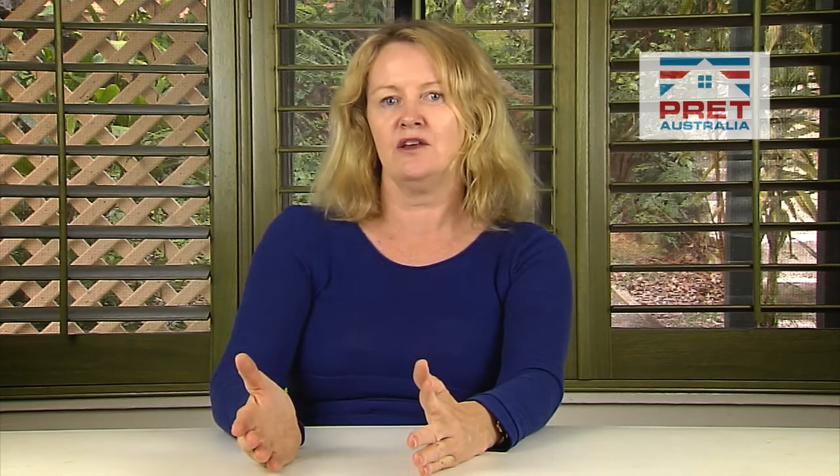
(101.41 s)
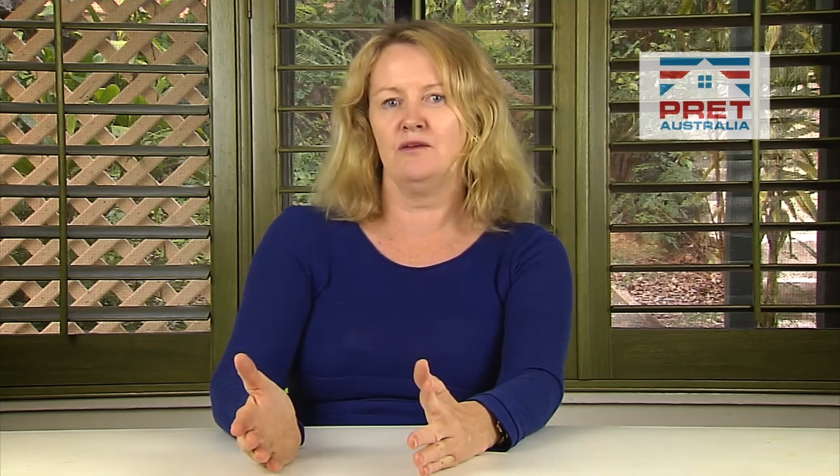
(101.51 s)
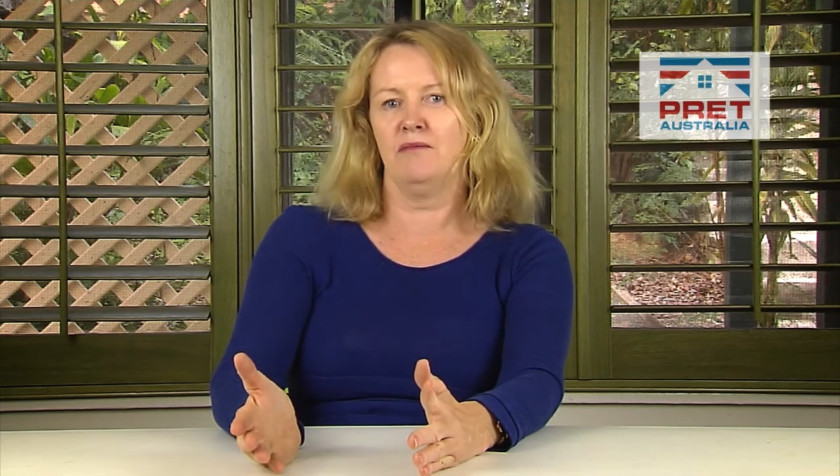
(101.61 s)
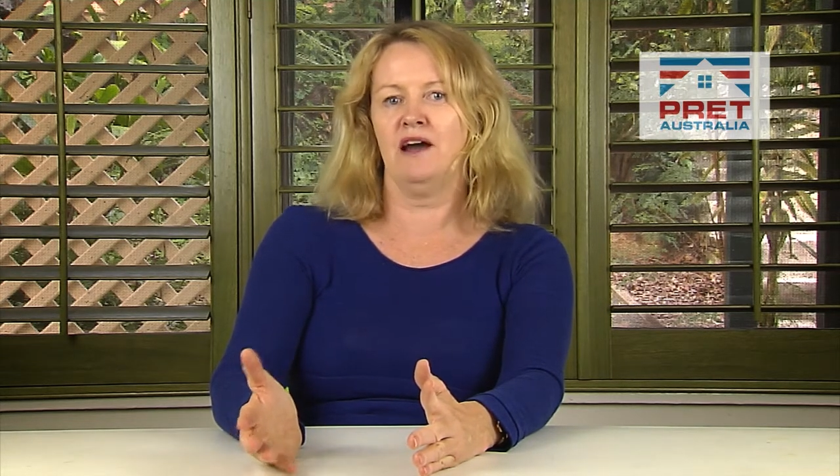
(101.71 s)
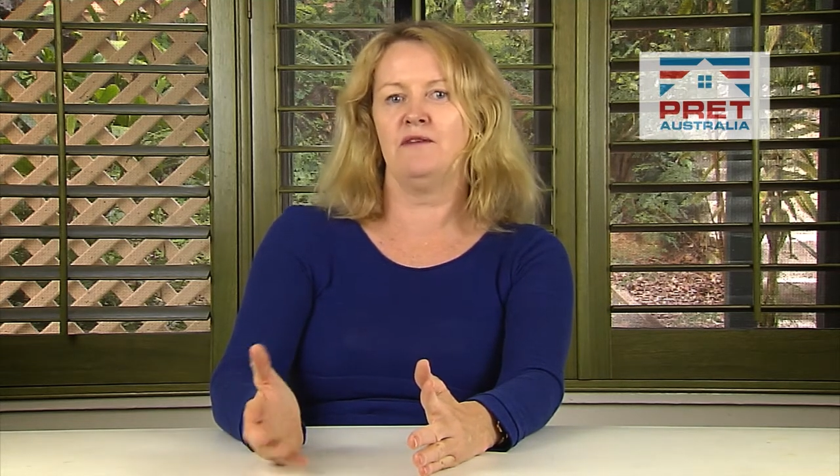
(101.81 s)

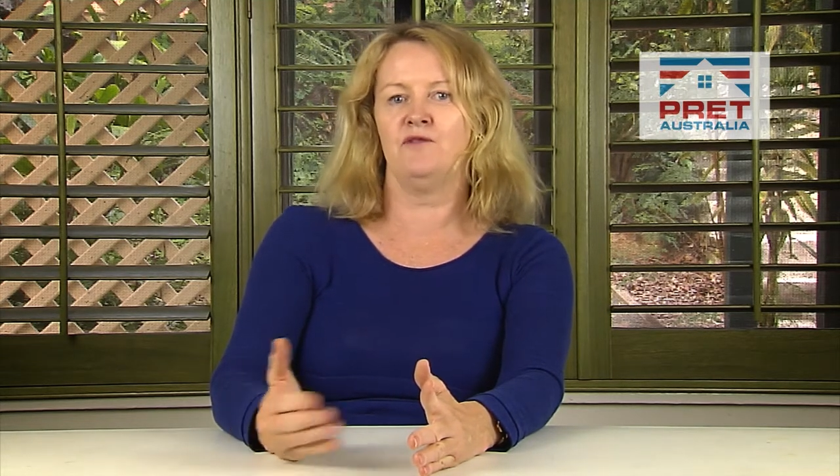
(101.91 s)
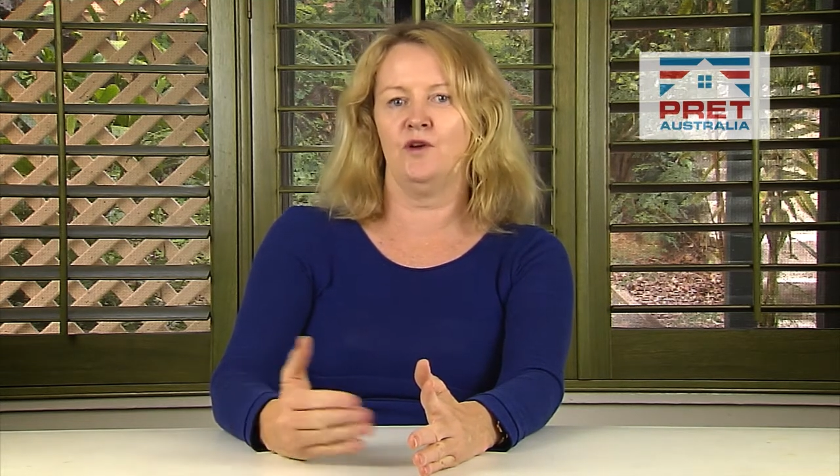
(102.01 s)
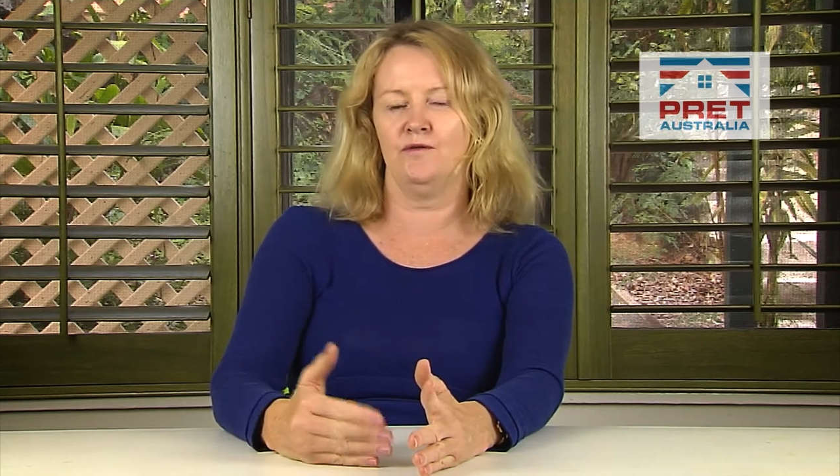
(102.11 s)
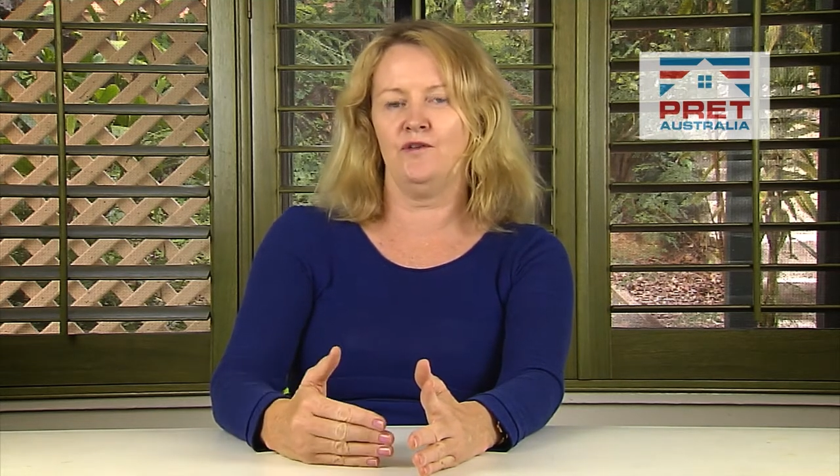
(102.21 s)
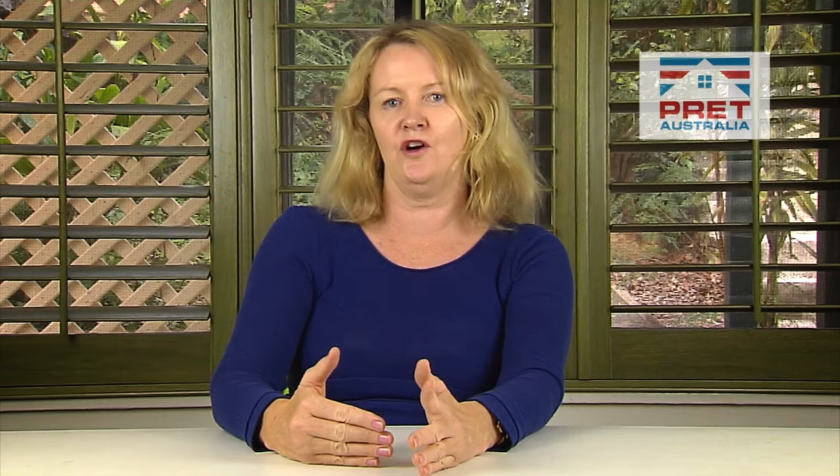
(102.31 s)
you may
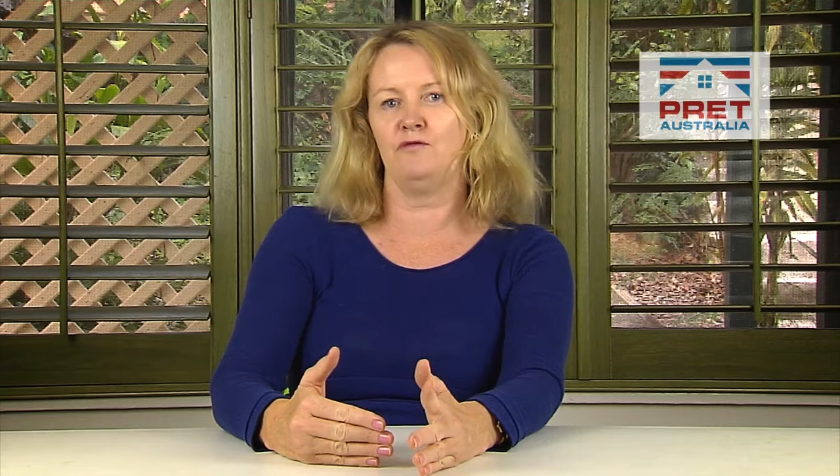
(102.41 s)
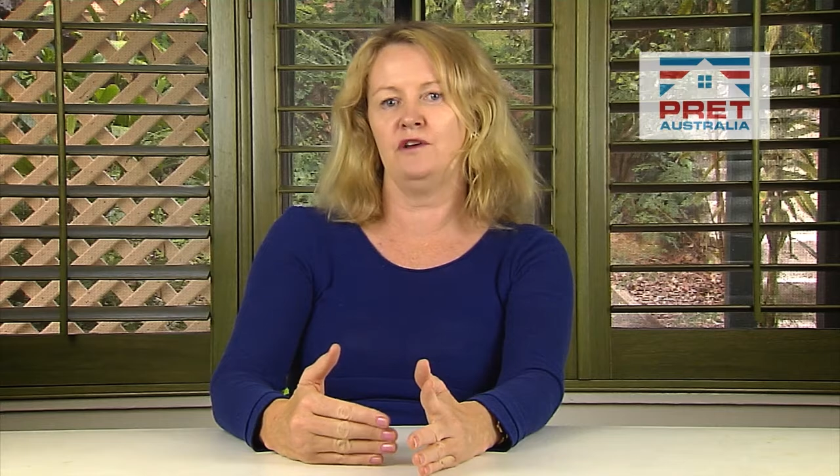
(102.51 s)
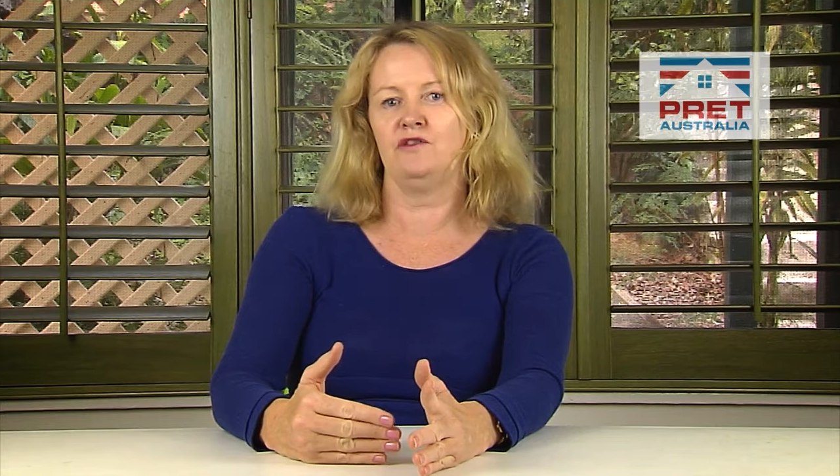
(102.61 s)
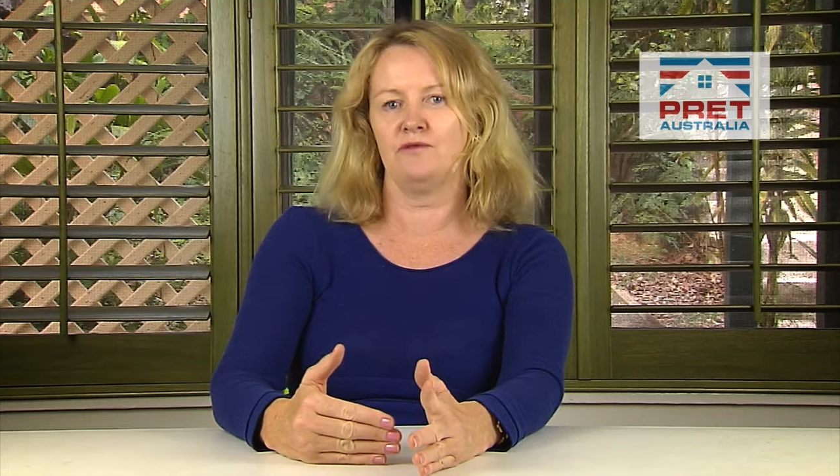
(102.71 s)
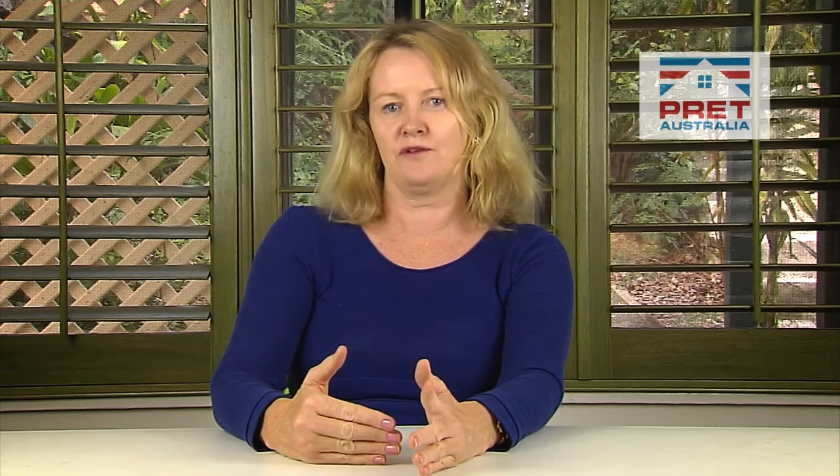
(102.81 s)
find
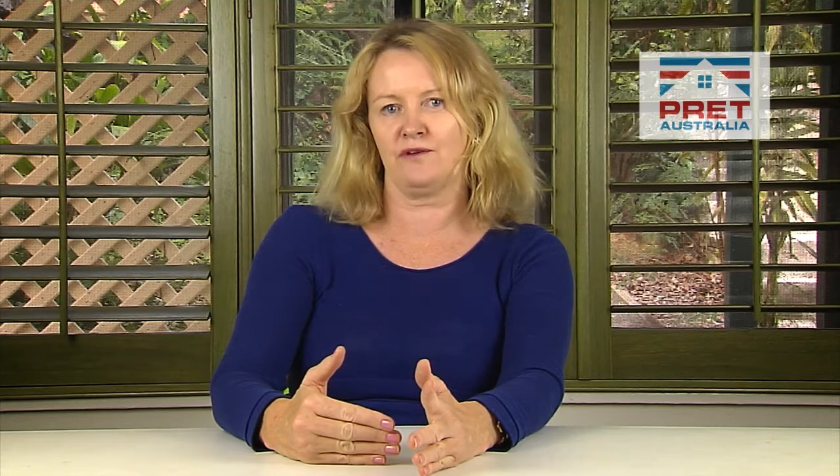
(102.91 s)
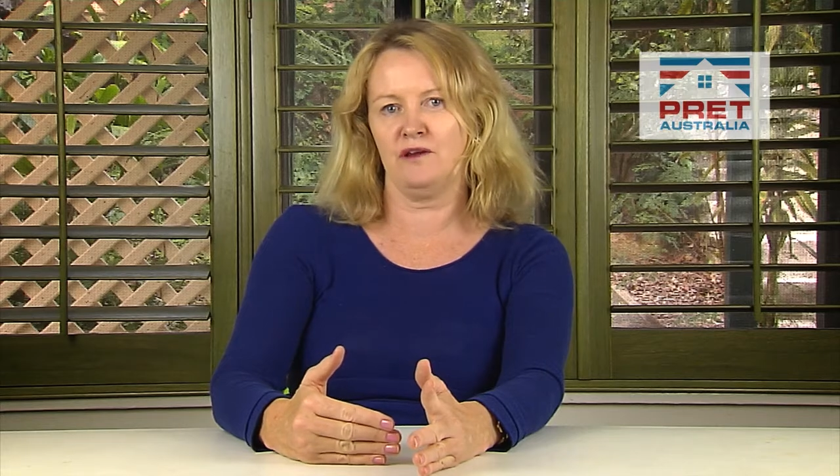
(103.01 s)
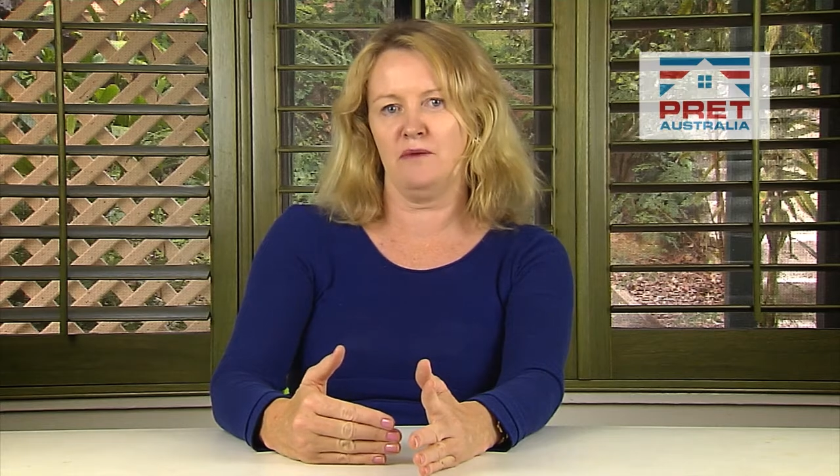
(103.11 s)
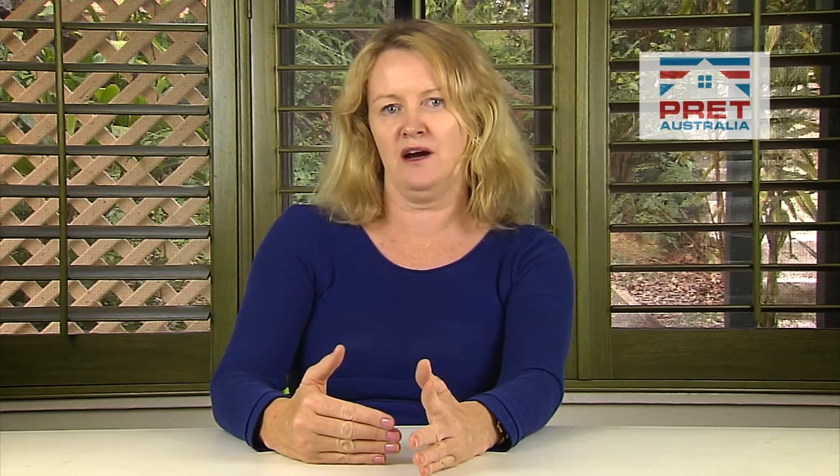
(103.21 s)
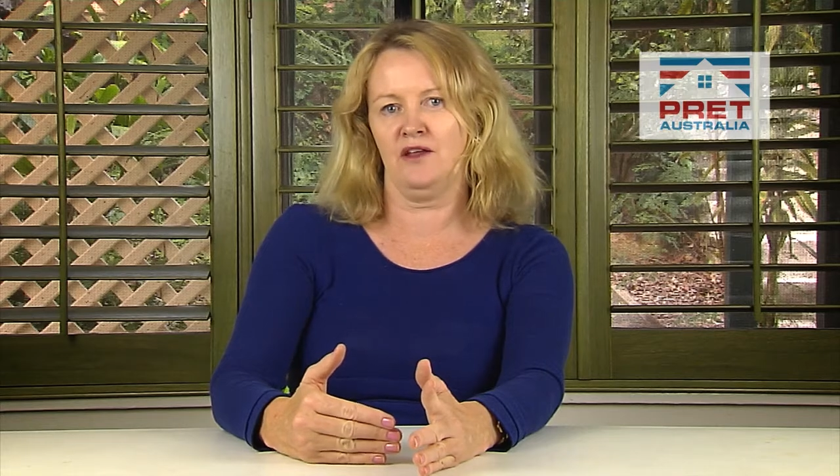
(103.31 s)
5-bedroom,
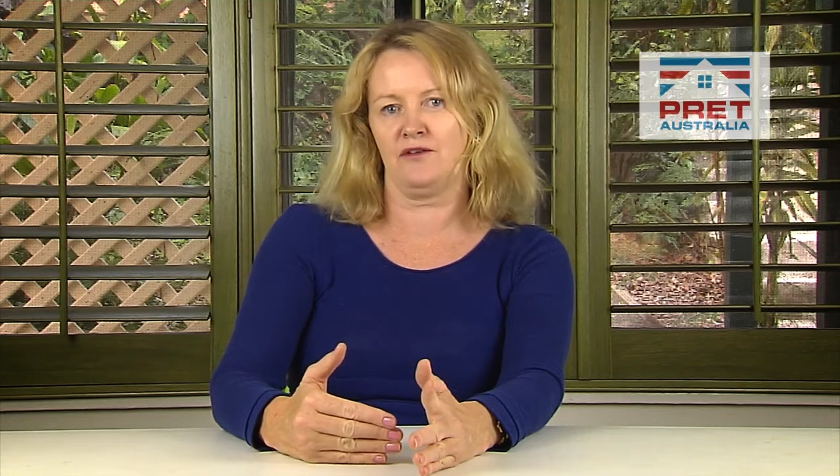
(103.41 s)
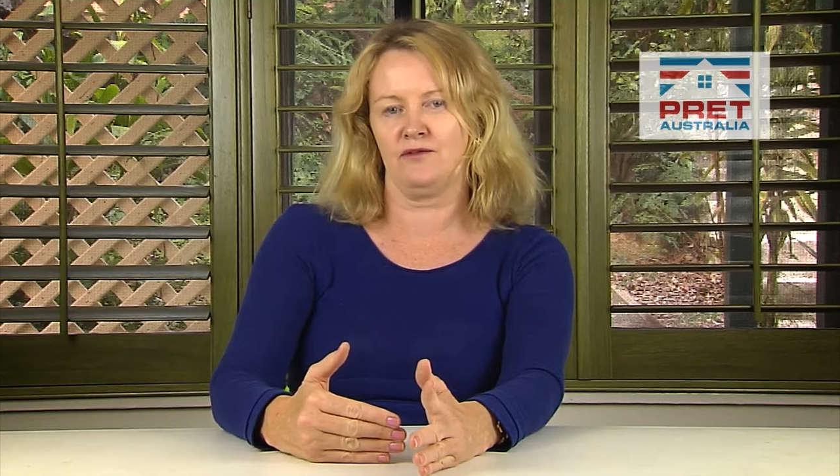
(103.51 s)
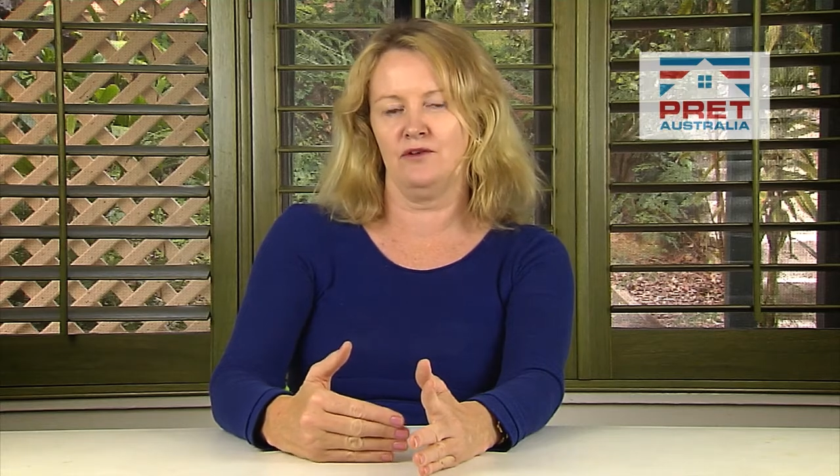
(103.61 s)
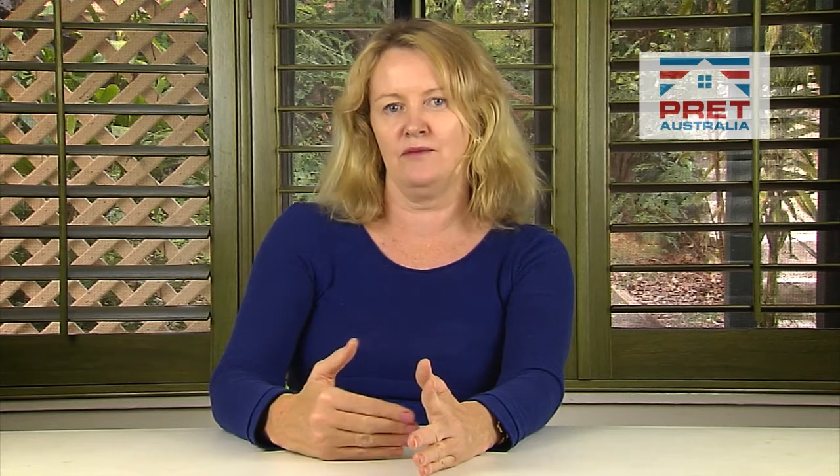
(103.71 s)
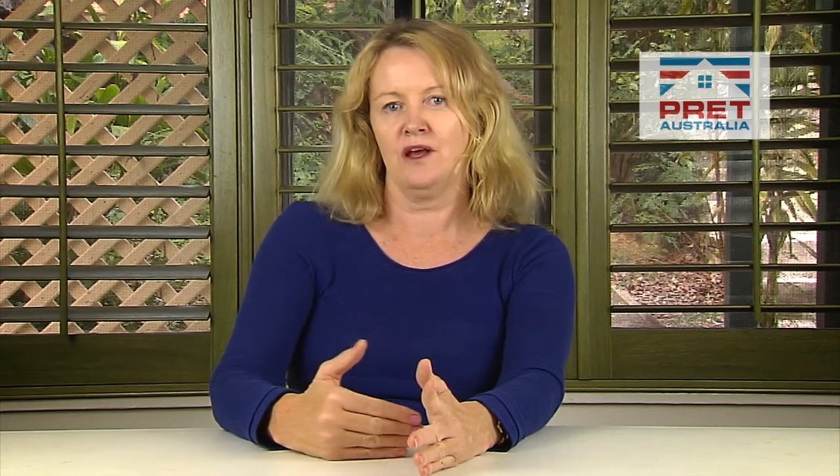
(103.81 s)
3
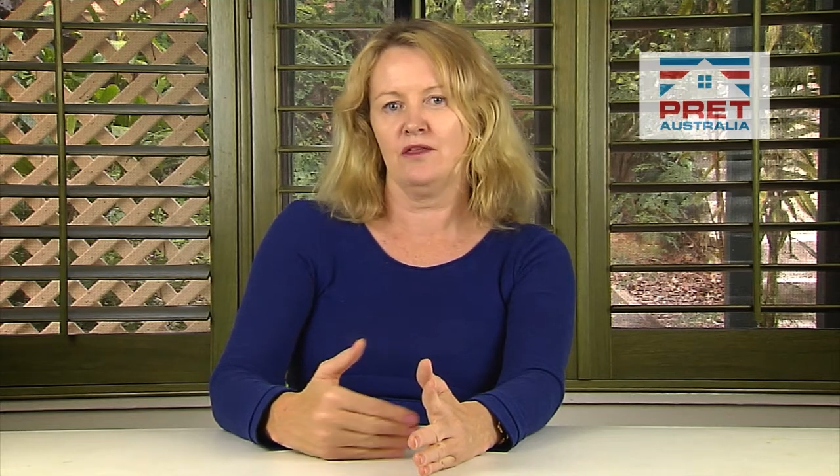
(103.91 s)
bathroom,